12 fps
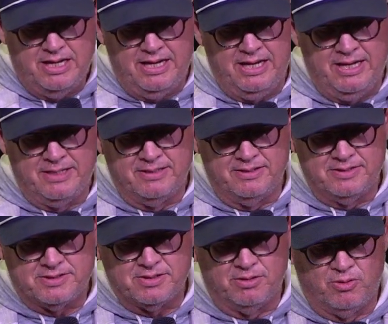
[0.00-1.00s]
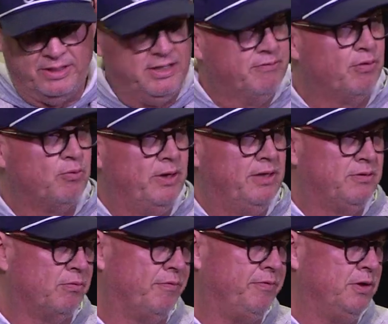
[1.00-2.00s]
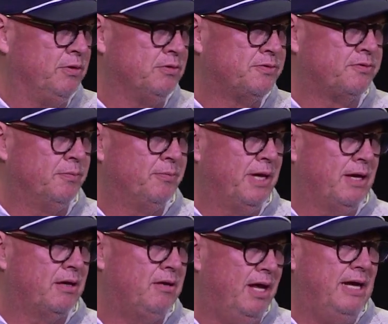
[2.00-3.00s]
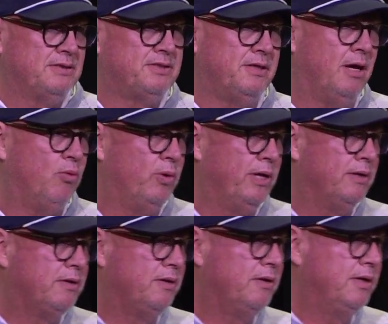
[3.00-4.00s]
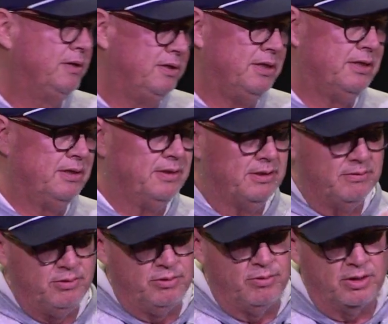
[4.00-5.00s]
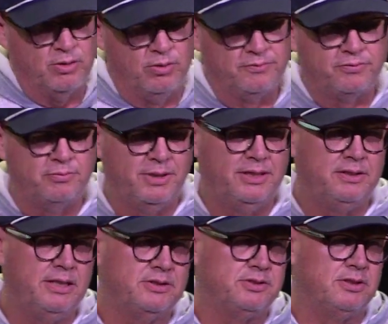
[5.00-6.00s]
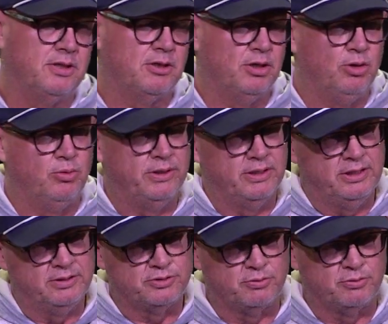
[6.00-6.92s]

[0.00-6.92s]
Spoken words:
And so I never read the reviews from that class that I went and did. And then, you know, I go on through my addiction. I go and I get